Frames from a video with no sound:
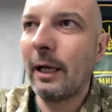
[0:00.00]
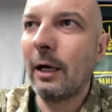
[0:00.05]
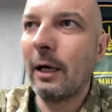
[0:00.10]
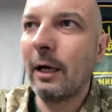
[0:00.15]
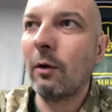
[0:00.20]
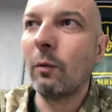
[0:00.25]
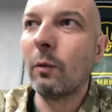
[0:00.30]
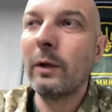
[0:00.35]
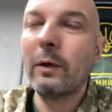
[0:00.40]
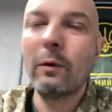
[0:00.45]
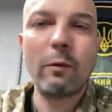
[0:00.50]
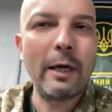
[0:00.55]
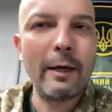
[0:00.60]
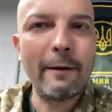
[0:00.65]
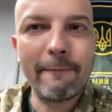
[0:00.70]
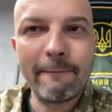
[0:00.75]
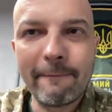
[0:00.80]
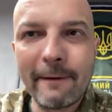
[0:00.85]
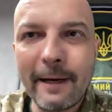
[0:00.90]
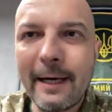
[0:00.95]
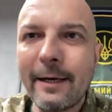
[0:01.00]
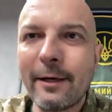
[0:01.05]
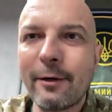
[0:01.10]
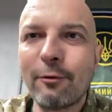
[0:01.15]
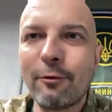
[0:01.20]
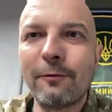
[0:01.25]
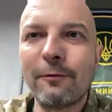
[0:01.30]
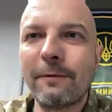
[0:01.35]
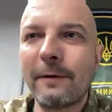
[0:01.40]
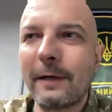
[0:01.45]
now. We, we, are very
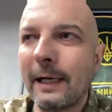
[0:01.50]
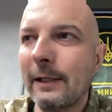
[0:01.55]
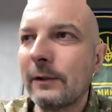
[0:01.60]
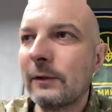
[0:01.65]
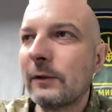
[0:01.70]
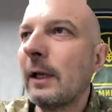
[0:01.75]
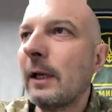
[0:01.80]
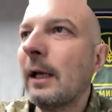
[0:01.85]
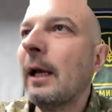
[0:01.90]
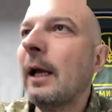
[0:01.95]
good friends.